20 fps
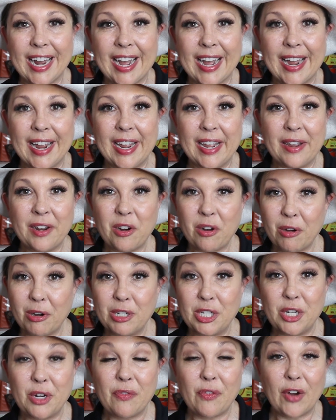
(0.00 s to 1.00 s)
I
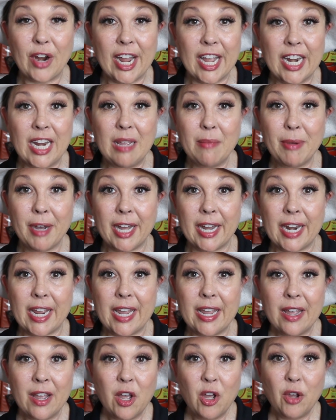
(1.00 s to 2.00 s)
encourage you, for
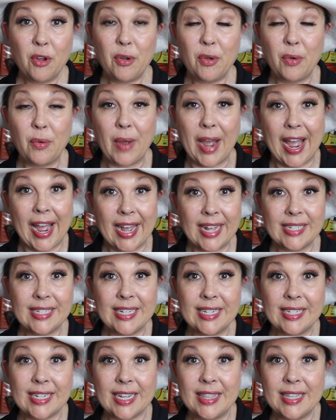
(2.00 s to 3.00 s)
anybody who
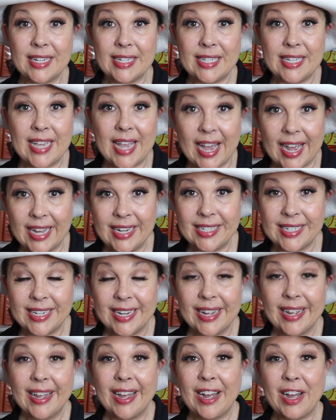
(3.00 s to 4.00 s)
hasn't done this yet,